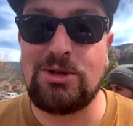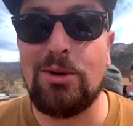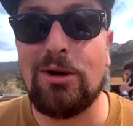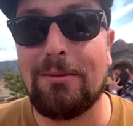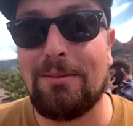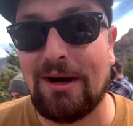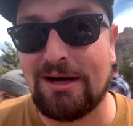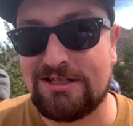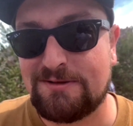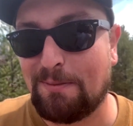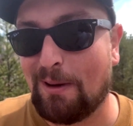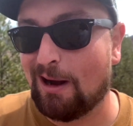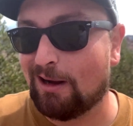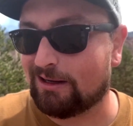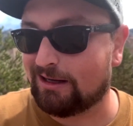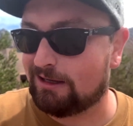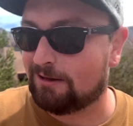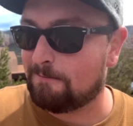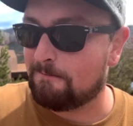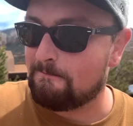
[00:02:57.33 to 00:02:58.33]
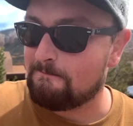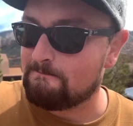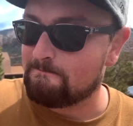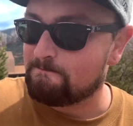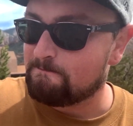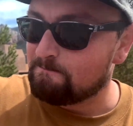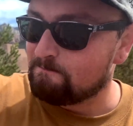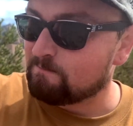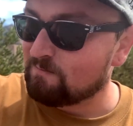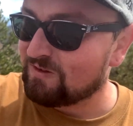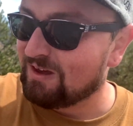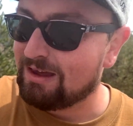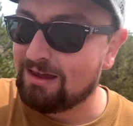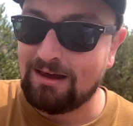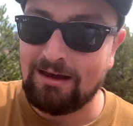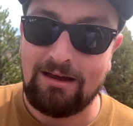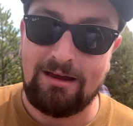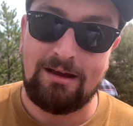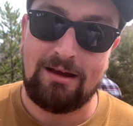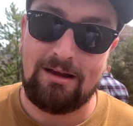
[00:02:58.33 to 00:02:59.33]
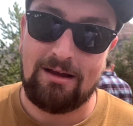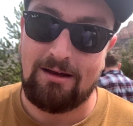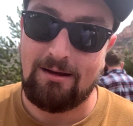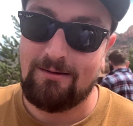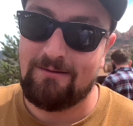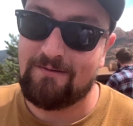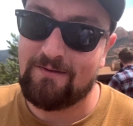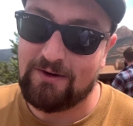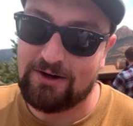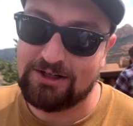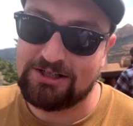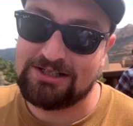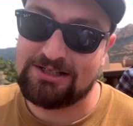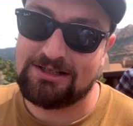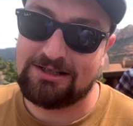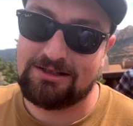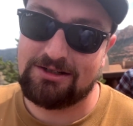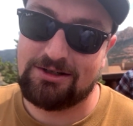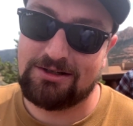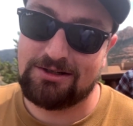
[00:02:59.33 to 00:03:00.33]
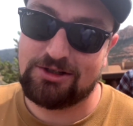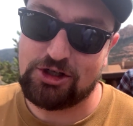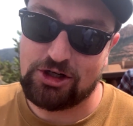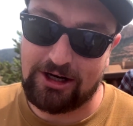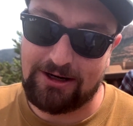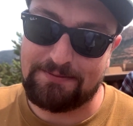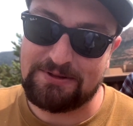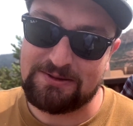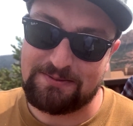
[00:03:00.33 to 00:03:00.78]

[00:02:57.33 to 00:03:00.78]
tour bus parking. First trip